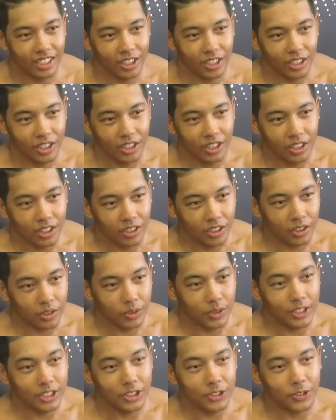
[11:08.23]
on it.
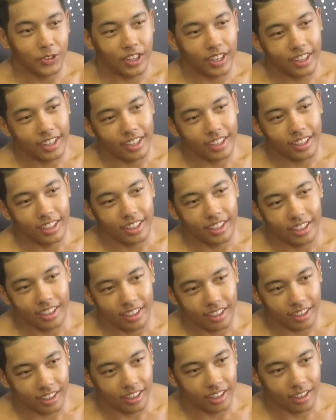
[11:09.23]
The reason why
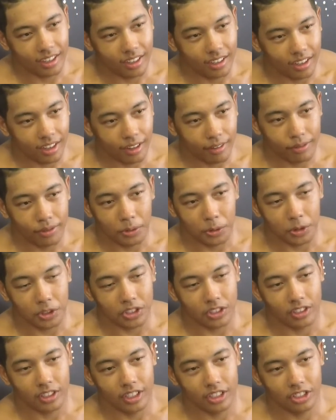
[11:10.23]
I
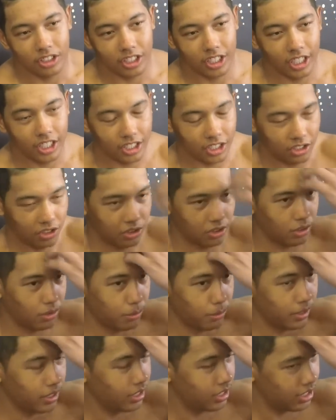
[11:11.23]
focus on education
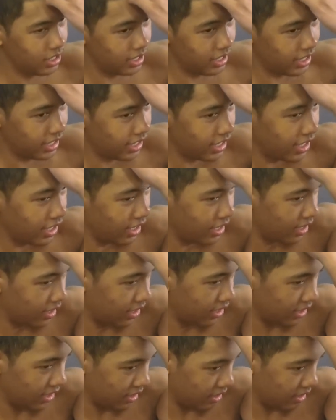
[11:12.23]
so much, and